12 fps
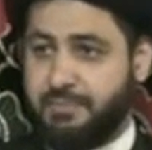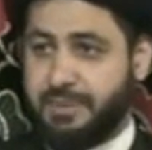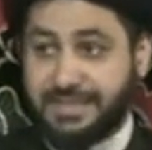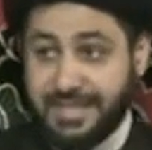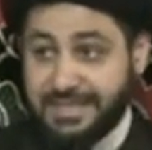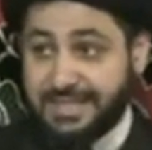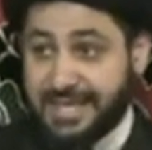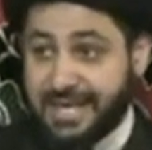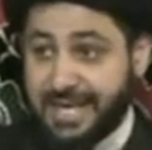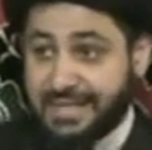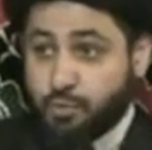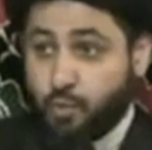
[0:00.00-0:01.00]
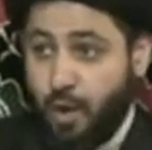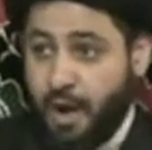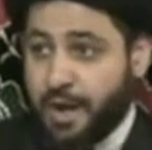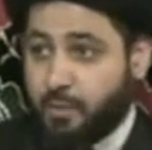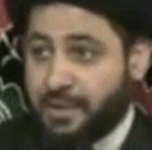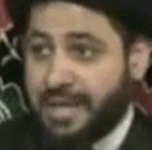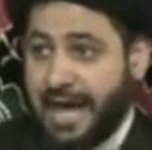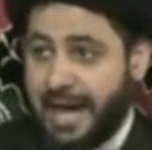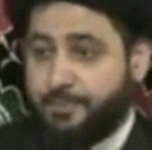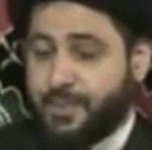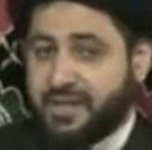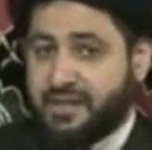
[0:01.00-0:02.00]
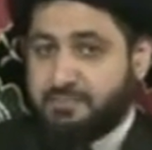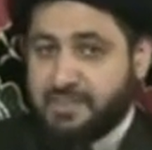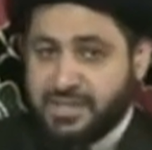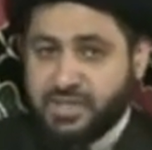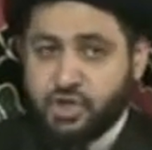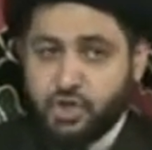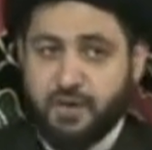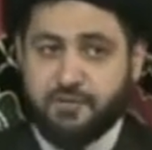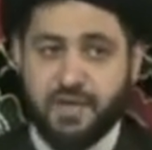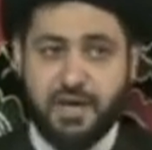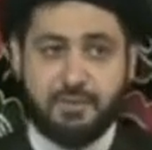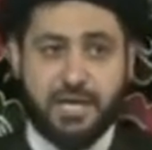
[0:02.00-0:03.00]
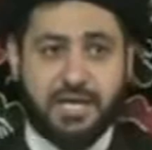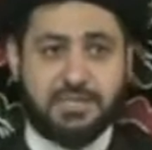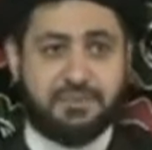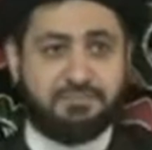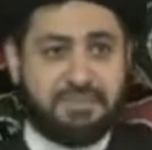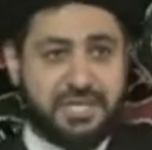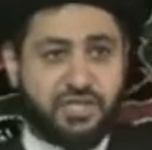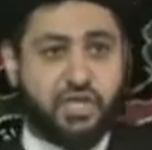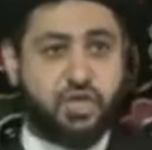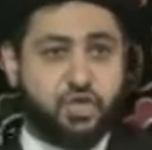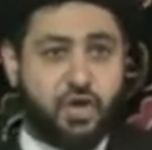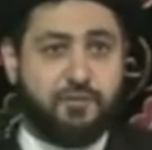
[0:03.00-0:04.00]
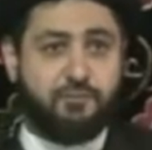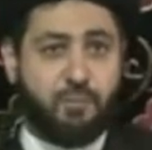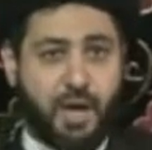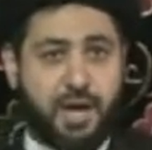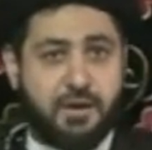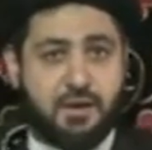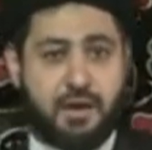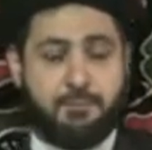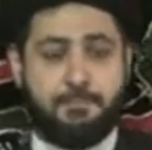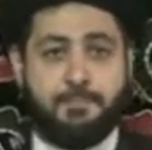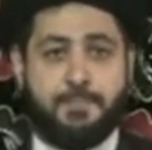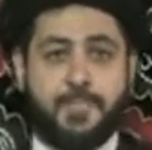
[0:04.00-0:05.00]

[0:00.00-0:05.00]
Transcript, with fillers: But they didn't get why, what happened, the message of Karbala, the message of Muharram,